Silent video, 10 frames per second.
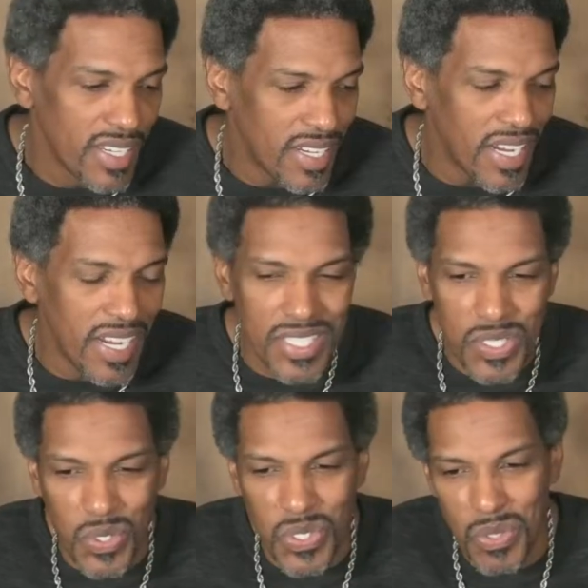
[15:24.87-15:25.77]
It's
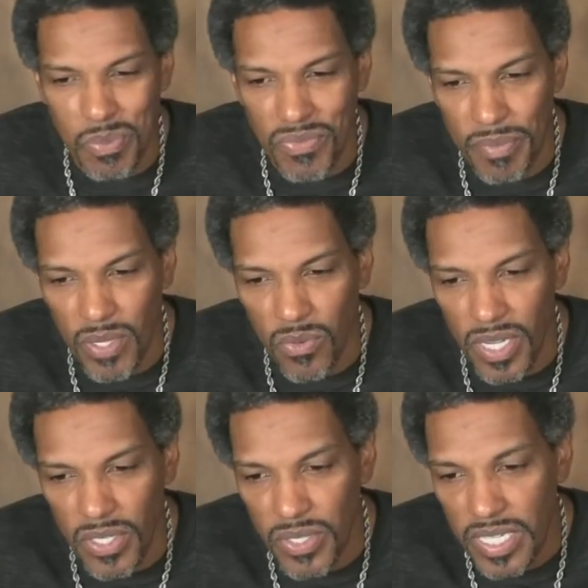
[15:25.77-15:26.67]
too stupid for me to want
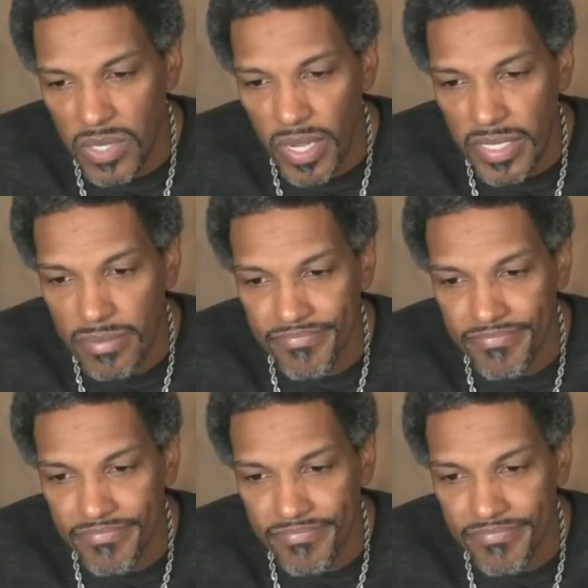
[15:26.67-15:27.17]
to do it anyway.